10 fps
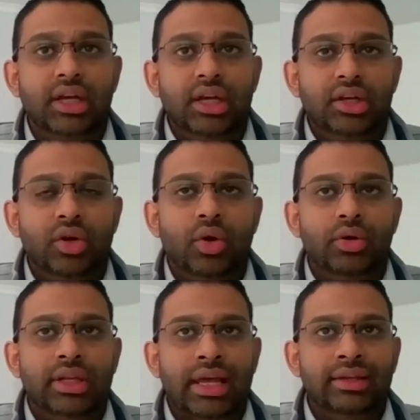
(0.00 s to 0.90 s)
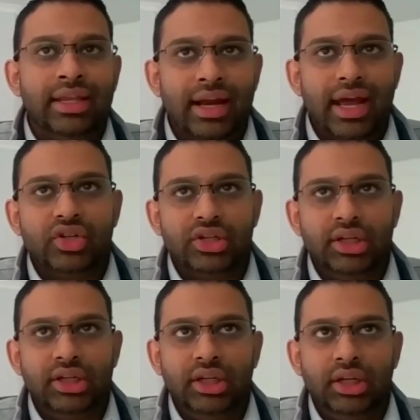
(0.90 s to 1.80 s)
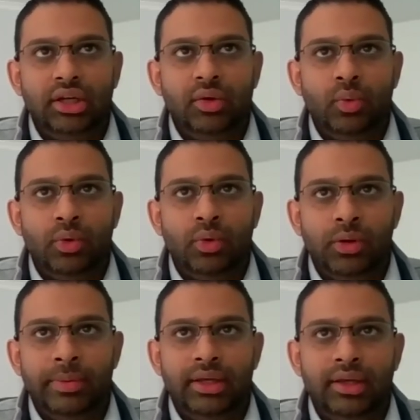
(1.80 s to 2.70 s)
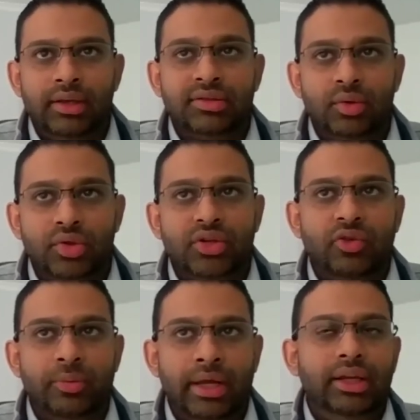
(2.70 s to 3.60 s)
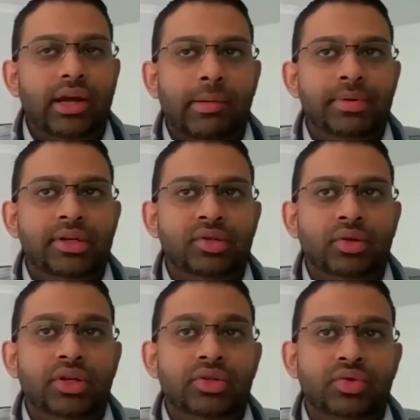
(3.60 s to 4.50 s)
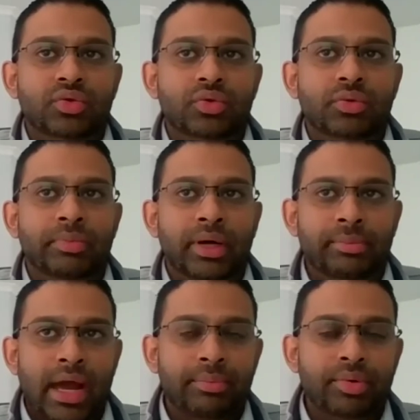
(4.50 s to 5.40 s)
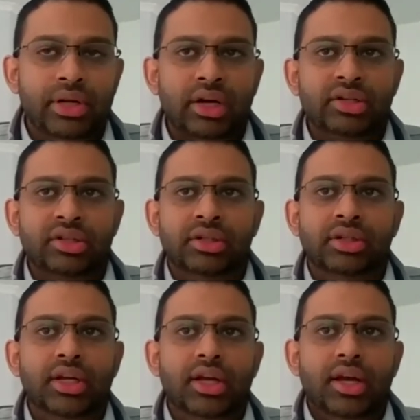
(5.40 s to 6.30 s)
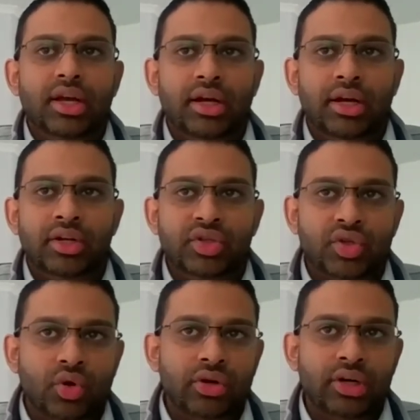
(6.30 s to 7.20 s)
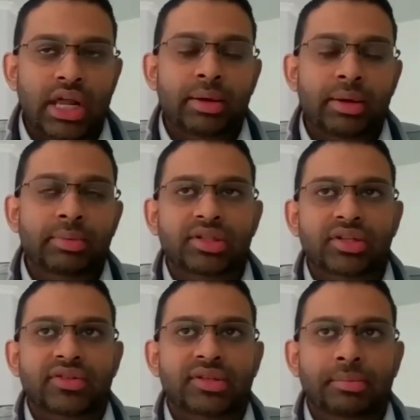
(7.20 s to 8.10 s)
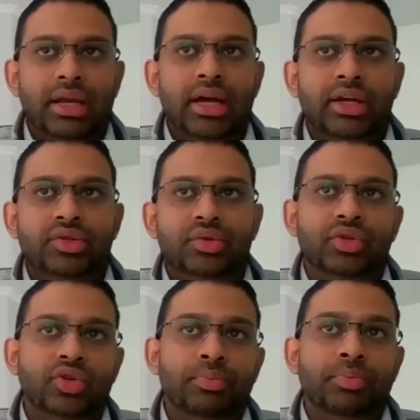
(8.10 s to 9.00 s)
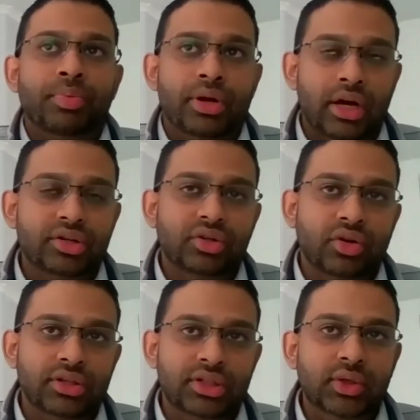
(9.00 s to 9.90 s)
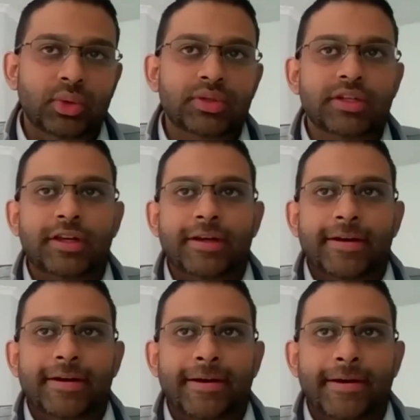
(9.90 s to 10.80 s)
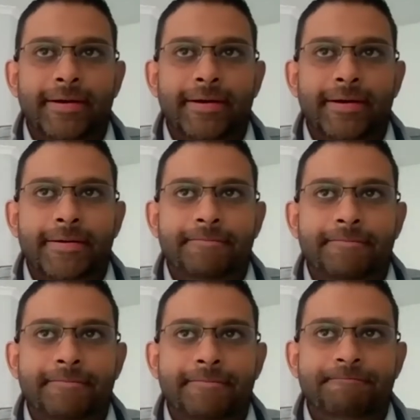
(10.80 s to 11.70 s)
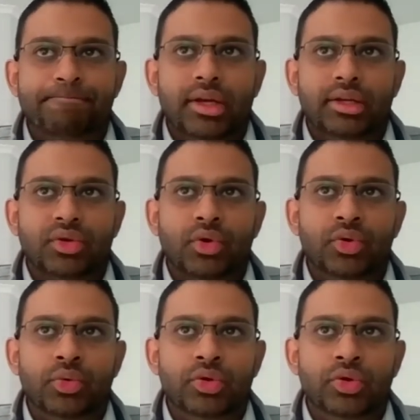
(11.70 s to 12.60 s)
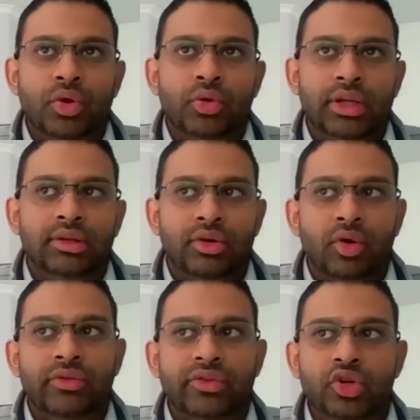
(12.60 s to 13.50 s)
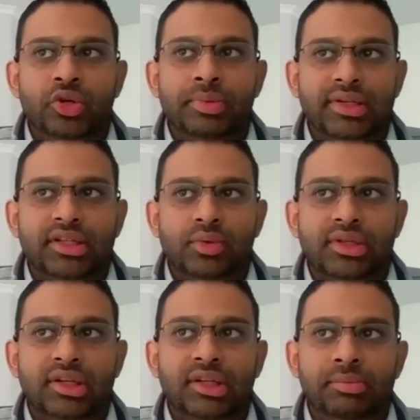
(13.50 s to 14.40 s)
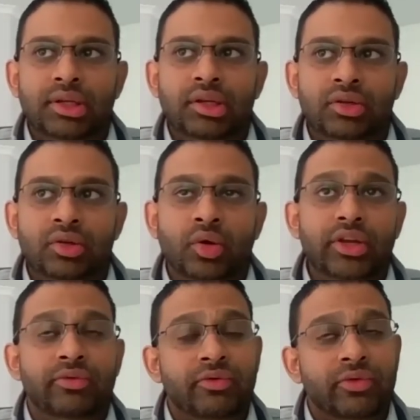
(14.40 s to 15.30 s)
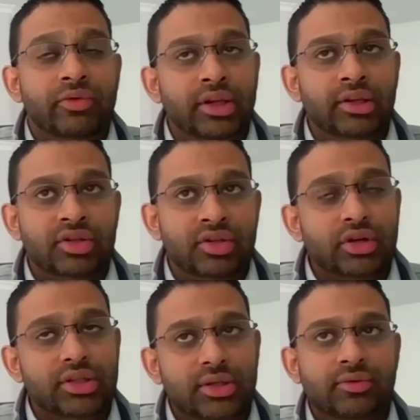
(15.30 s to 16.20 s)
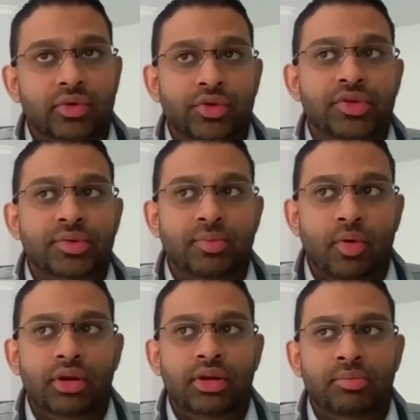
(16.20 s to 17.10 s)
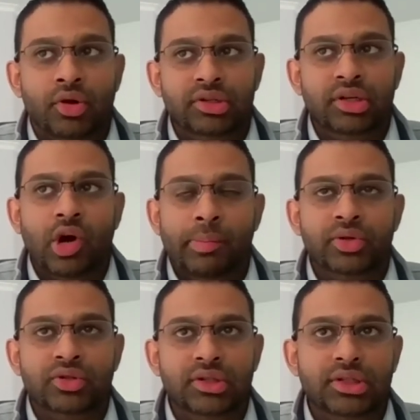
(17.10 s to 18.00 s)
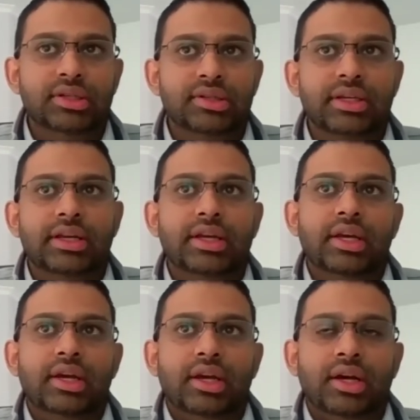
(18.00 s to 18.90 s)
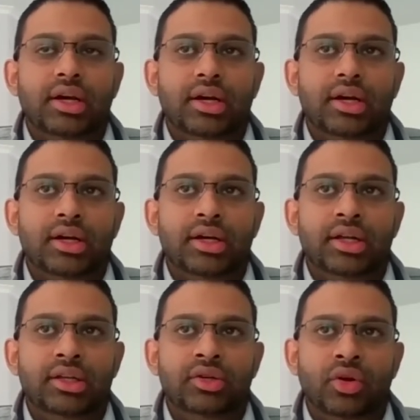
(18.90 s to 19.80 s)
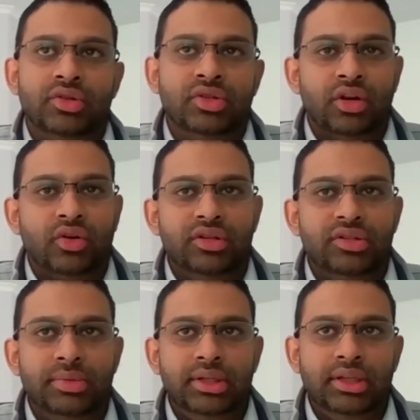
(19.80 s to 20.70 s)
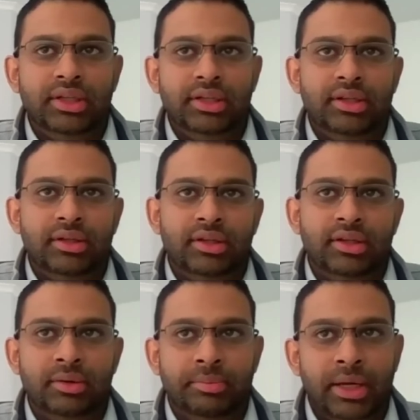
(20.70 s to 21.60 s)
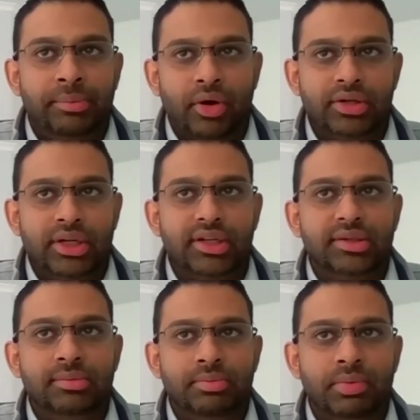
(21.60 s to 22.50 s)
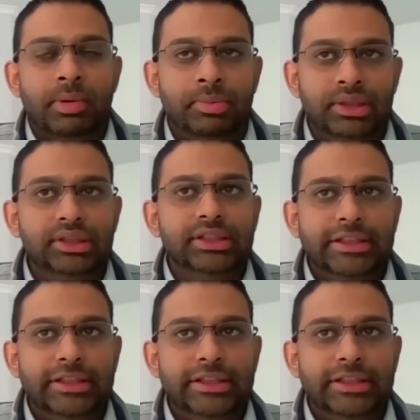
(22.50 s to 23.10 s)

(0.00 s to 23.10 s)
you know, that, that actually will be a solution for many companies looking to bring back production, uh, ensure reliability of supply to ensure production continues. Um, so you you know the, the, role of the renewable sector will certainly be looking in the short term for those smaller modular opportunities. Uh, you know, it's not going to be the, the big projects probably,